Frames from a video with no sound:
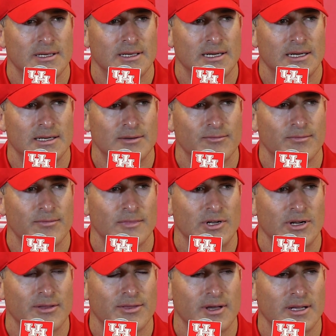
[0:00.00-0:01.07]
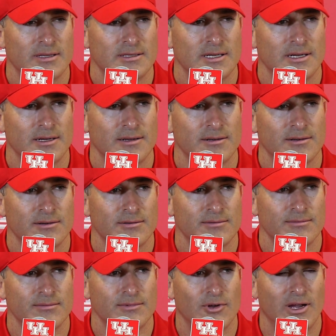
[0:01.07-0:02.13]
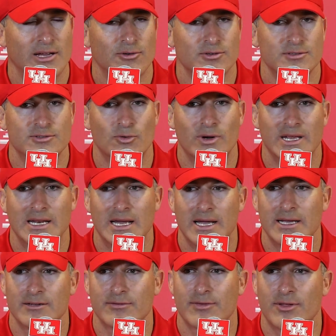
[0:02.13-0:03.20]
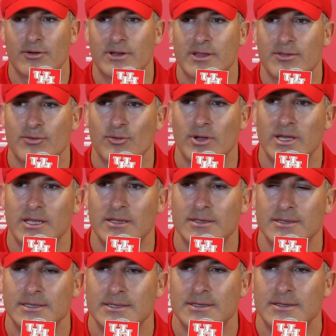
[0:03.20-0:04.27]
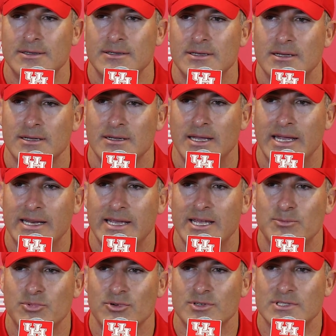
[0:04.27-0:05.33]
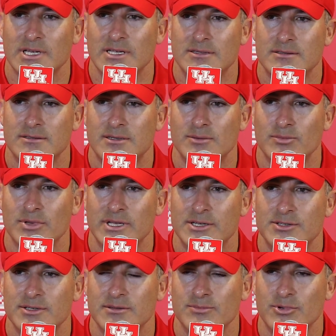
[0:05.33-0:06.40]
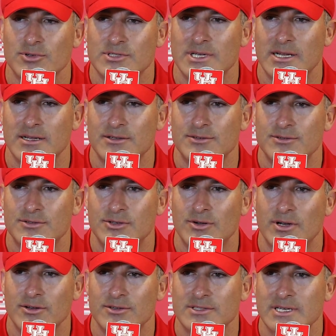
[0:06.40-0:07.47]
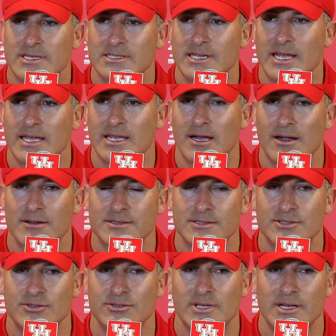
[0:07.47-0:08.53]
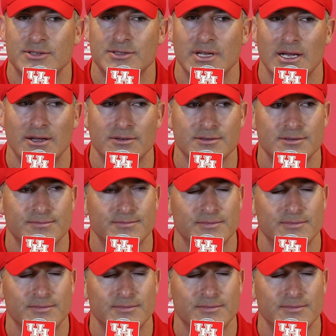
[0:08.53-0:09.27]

Um, you know, I thought um, Greg was 29 of 33, 88% uh, completion percentage, 268 yards, and two touchdowns.